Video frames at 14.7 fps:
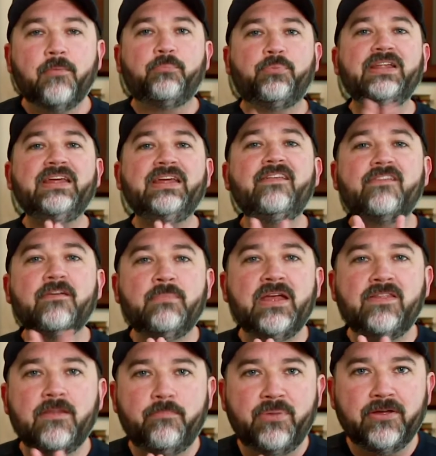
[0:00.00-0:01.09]
Please
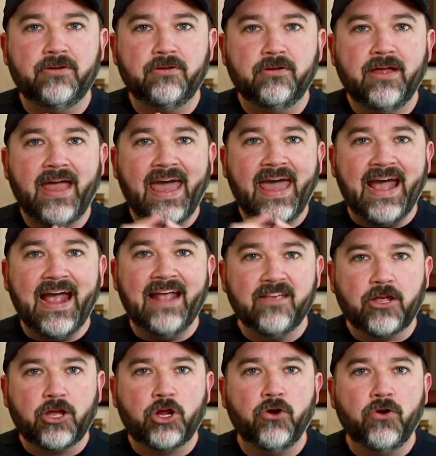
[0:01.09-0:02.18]
amend the bill. As
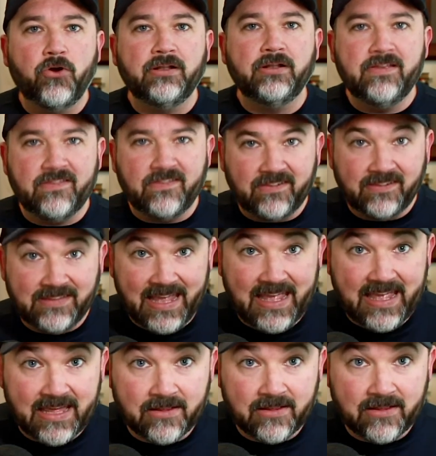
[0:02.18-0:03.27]
it currently
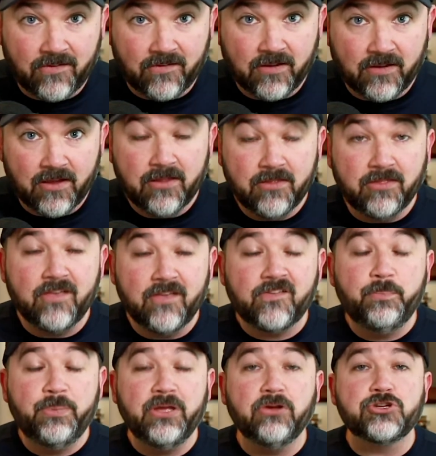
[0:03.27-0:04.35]
stands, this
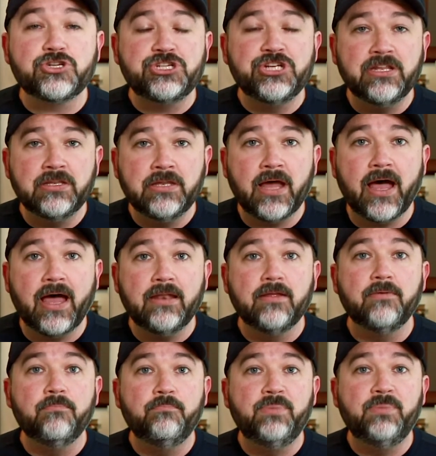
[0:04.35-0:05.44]
bill should not
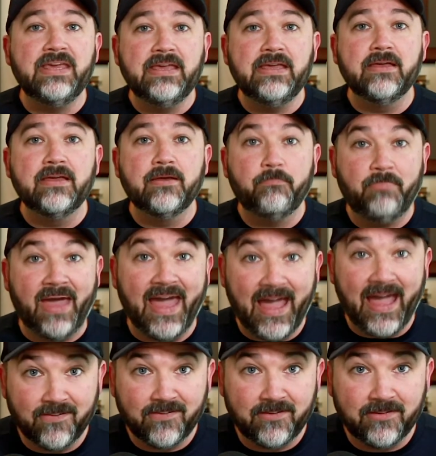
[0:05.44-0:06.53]
be
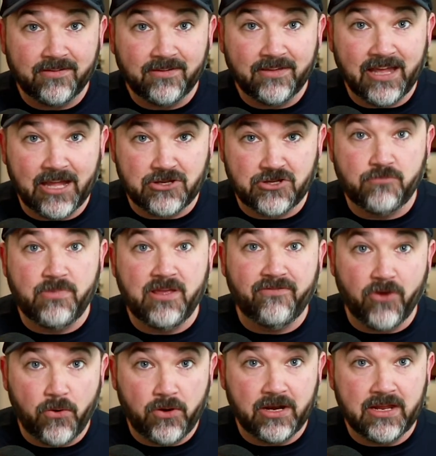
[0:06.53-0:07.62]
passed. It should be
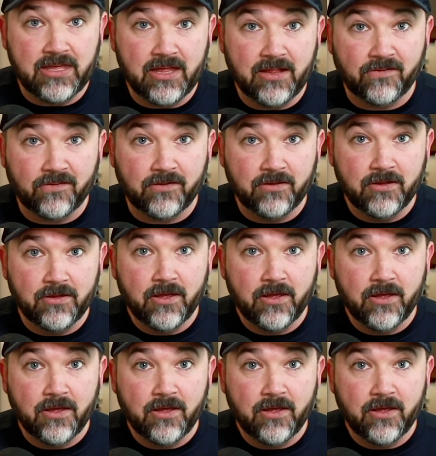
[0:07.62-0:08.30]
voted against